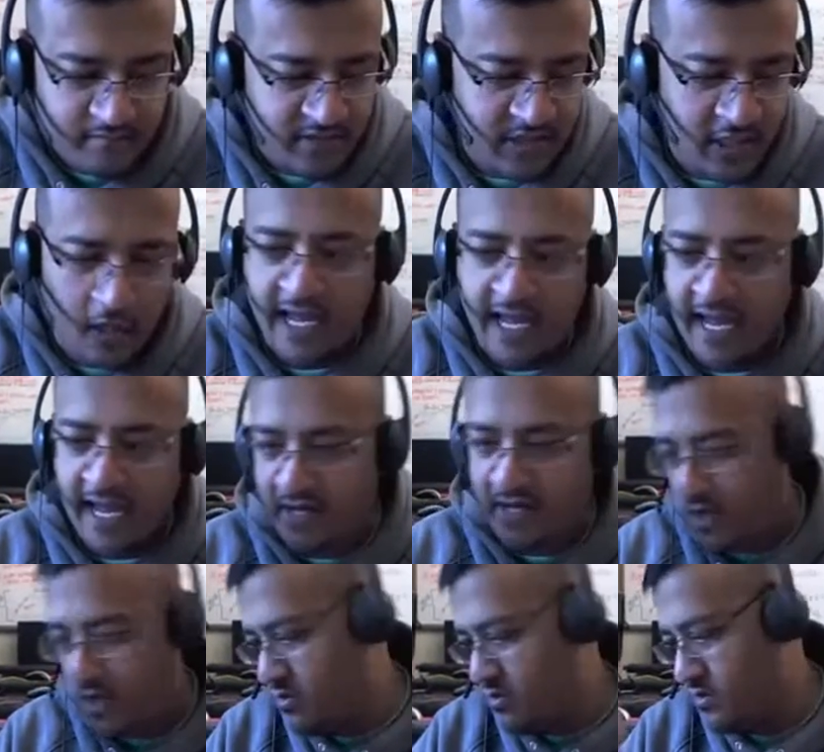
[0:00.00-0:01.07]
Skull
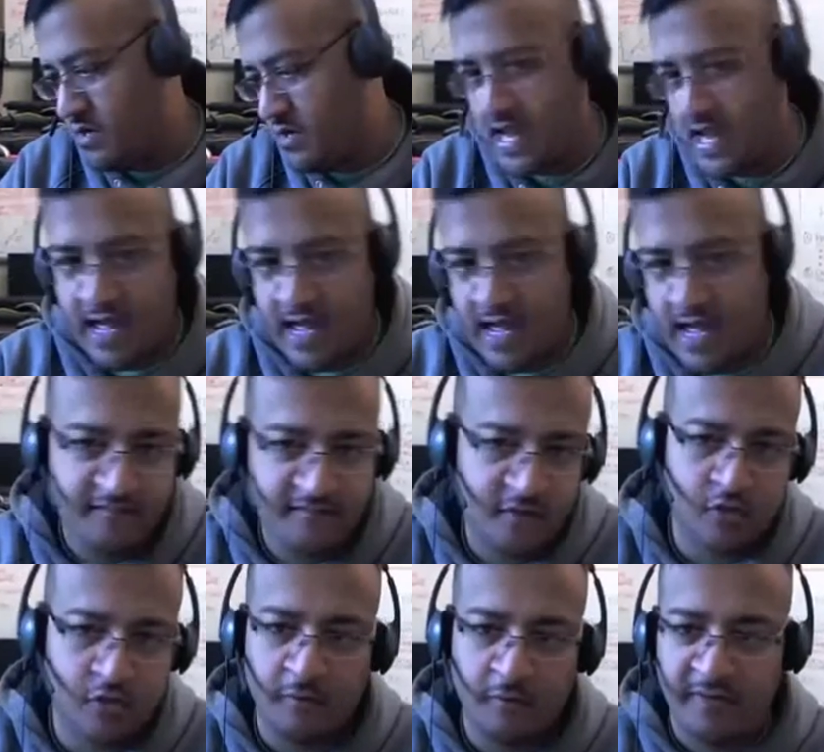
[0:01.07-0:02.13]
Candy, or I have
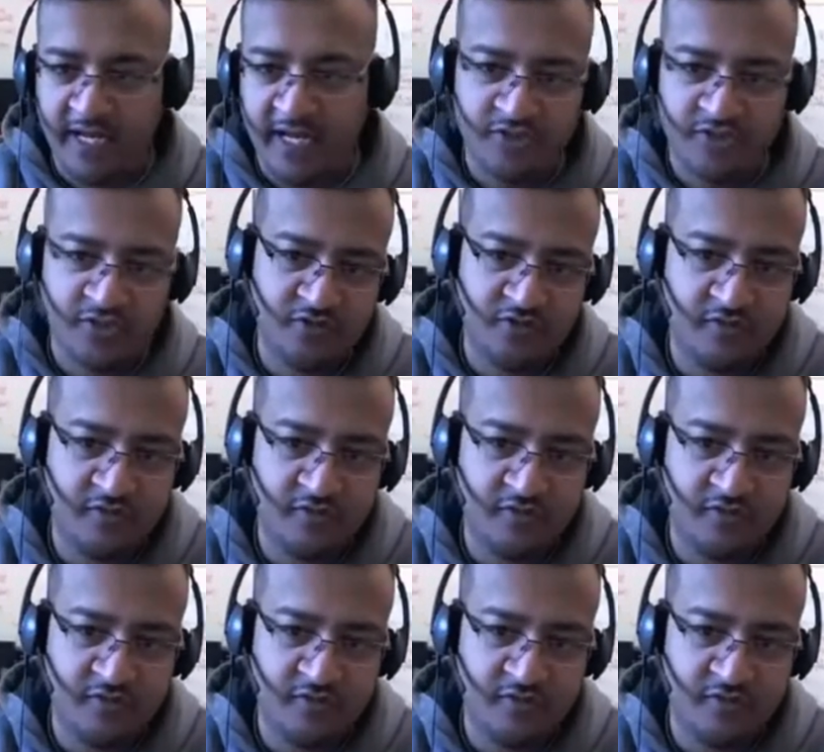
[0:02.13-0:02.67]
Turtle Beach,